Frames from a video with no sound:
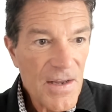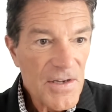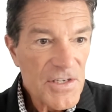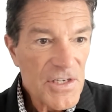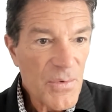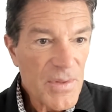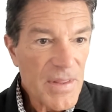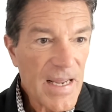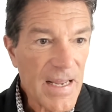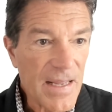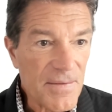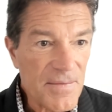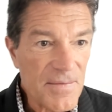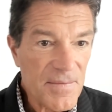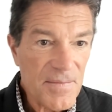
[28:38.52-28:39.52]
So with
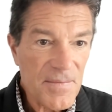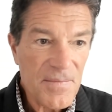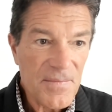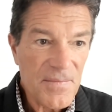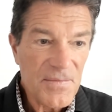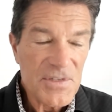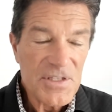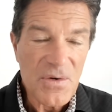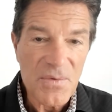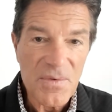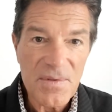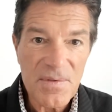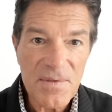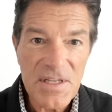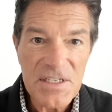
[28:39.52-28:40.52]
that,
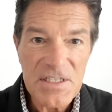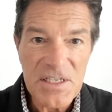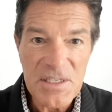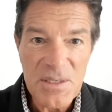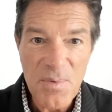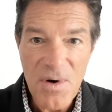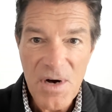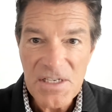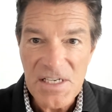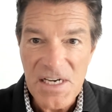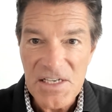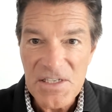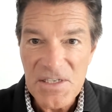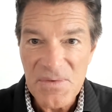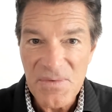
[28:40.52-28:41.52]
this is the
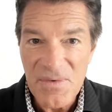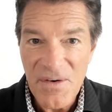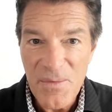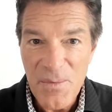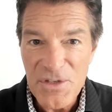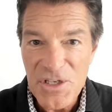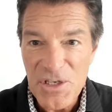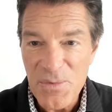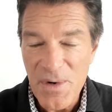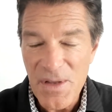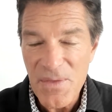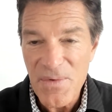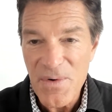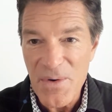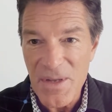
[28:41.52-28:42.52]
process, right? We just
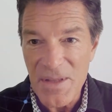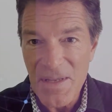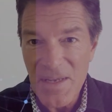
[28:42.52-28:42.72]
went through it.